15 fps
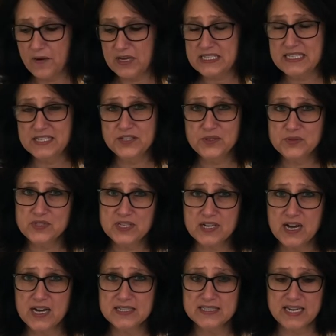I did use the
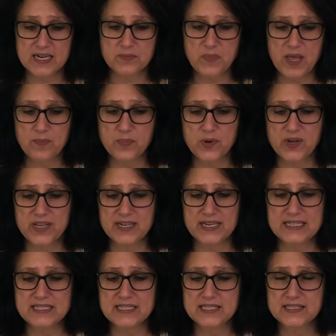contact paper and
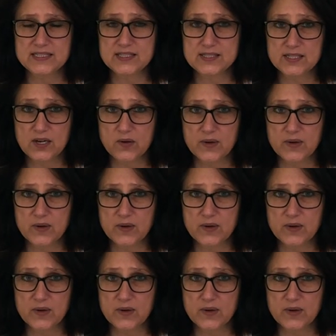I did sew